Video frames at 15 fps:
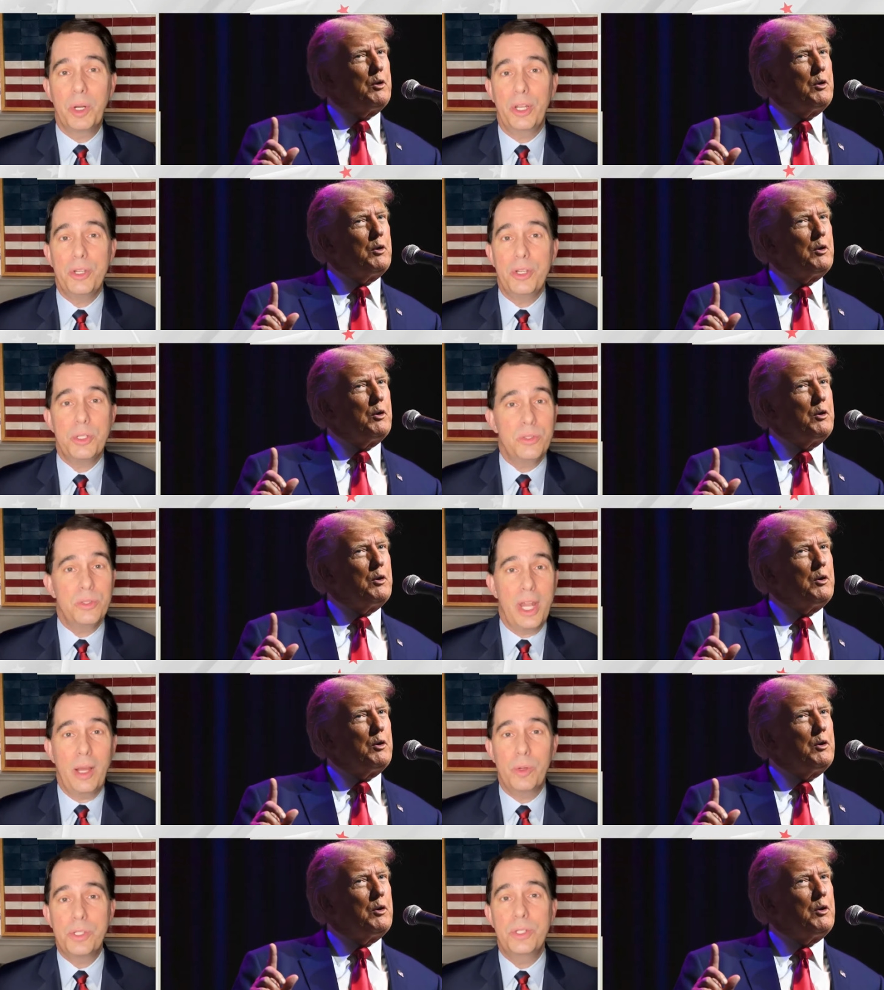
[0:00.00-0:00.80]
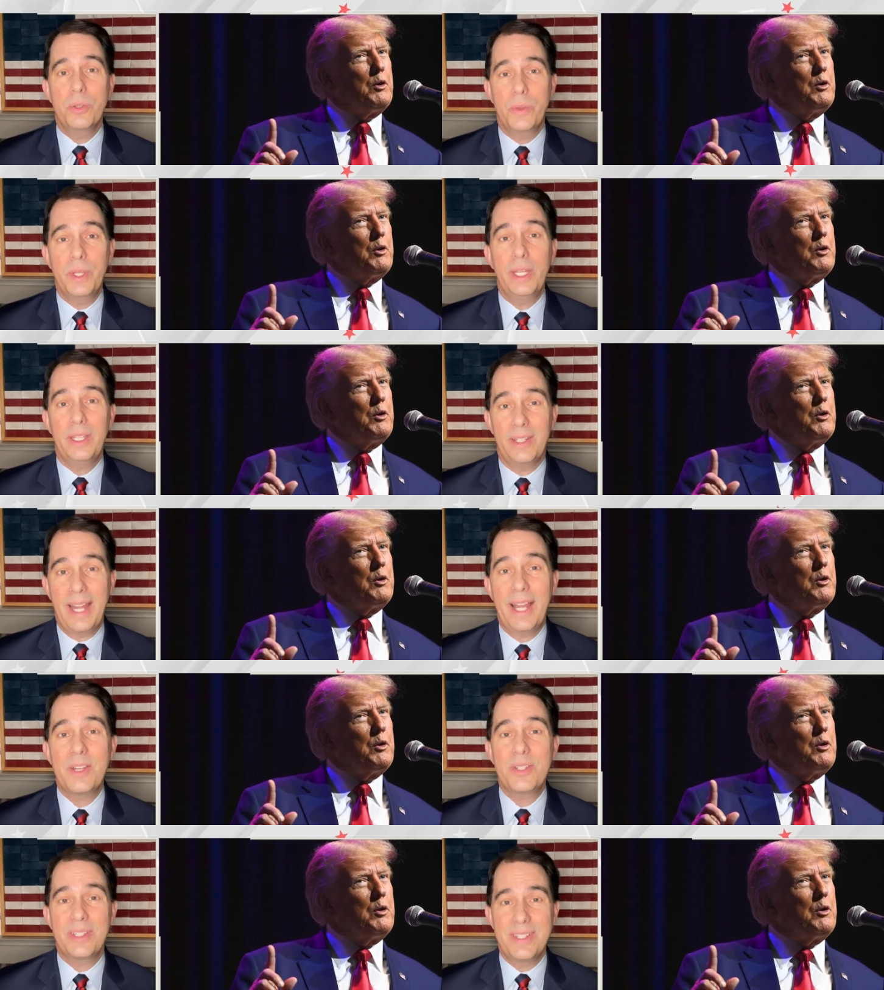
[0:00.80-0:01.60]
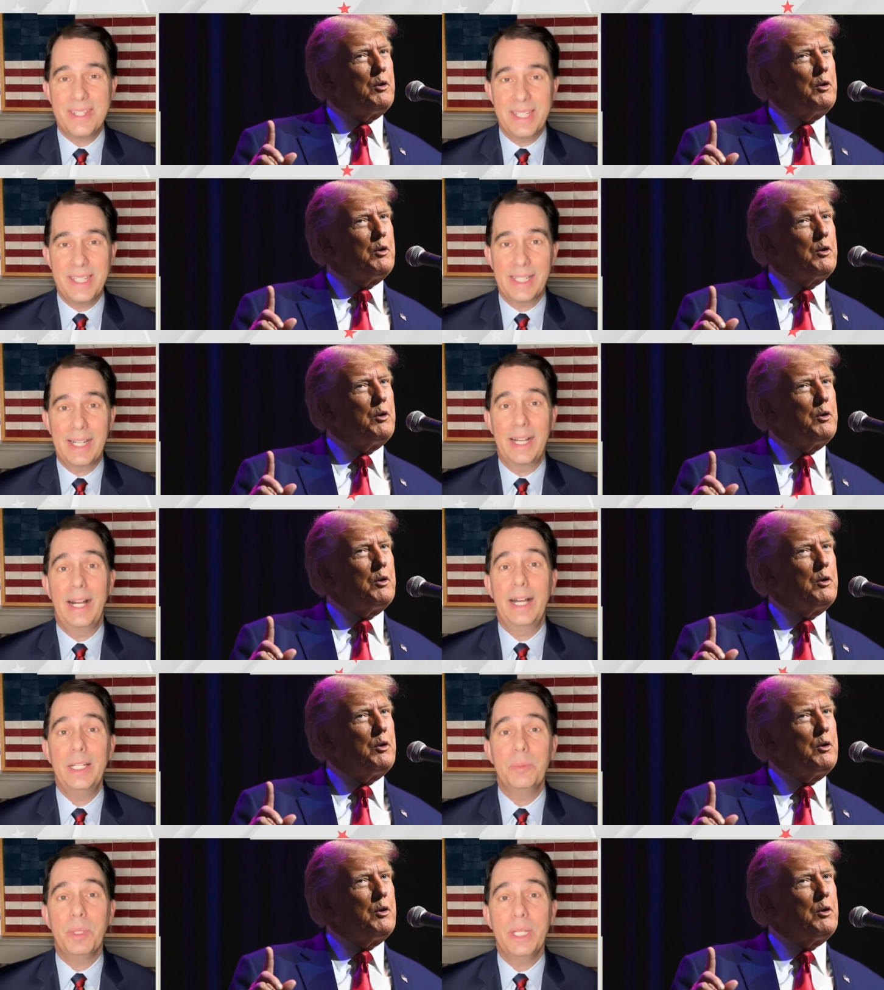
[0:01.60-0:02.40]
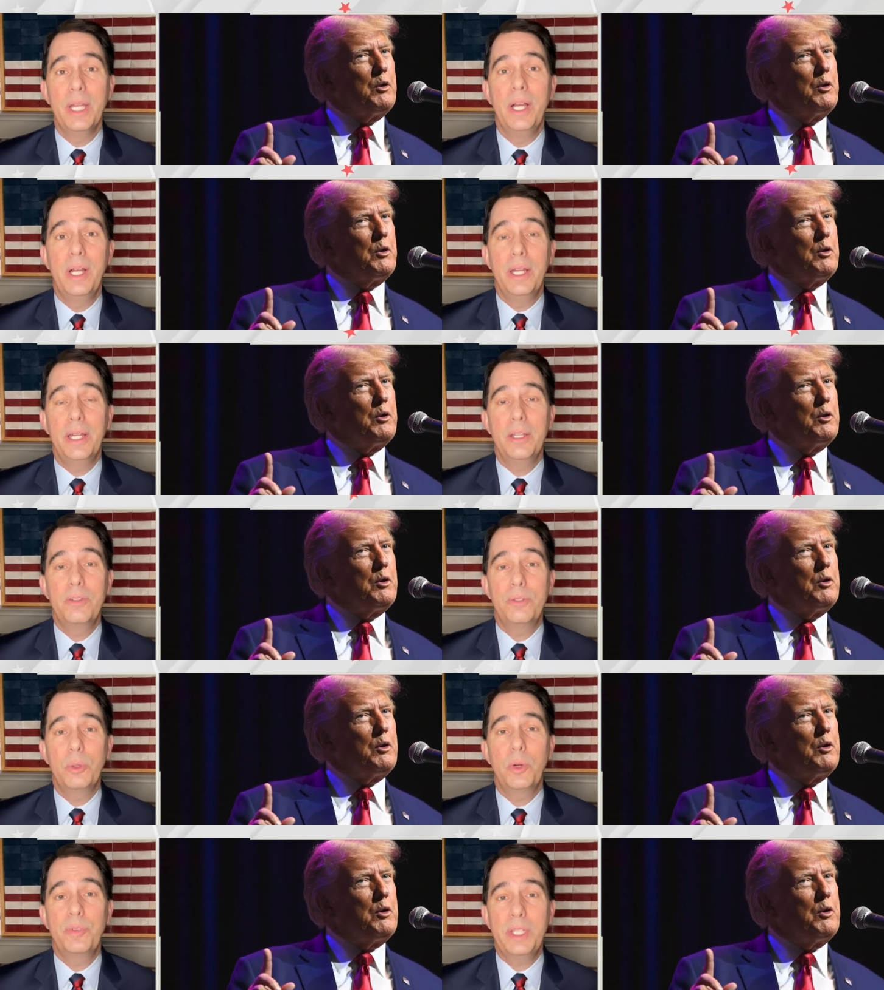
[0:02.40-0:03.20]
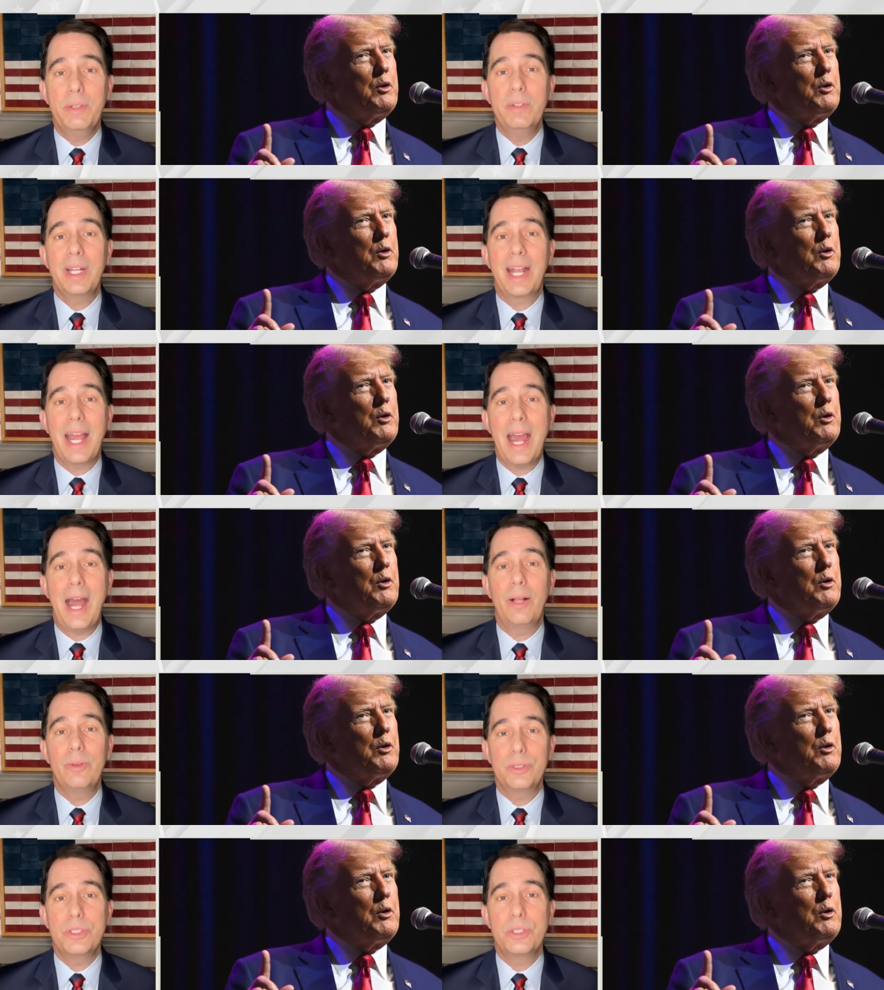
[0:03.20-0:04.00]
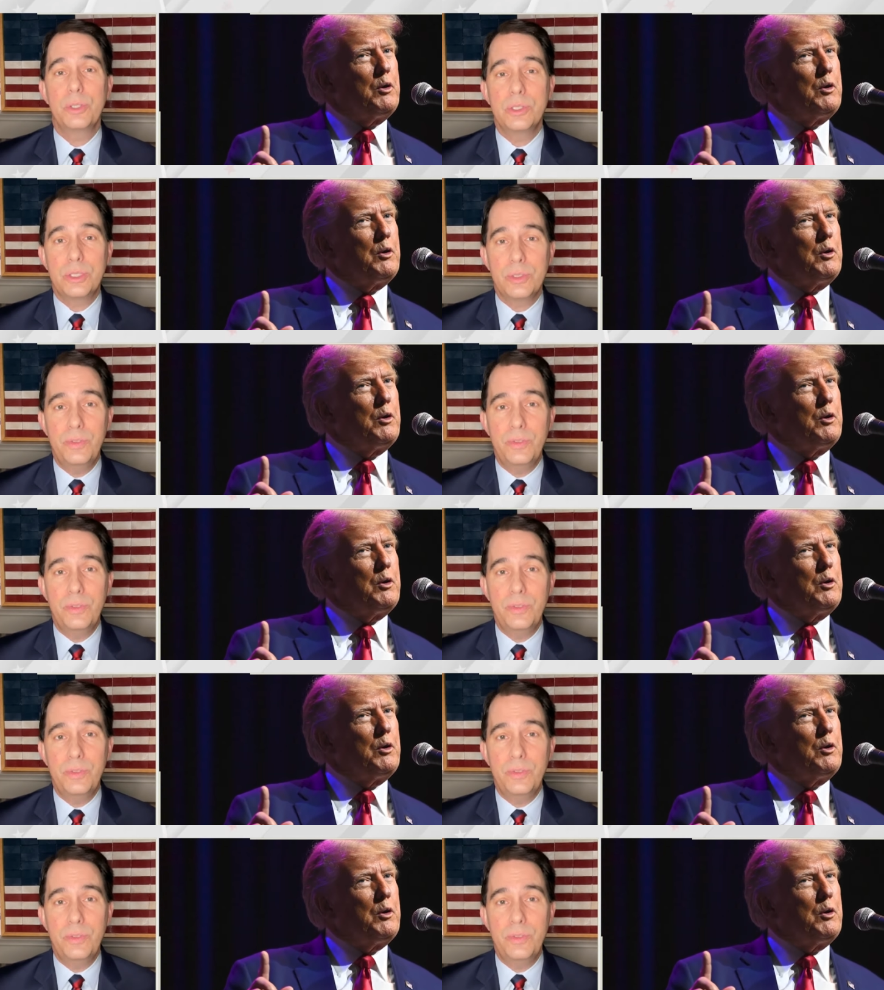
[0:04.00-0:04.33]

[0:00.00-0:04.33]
Speaker 1: issue is not what you think. It actually is the economy. And so if even college students, if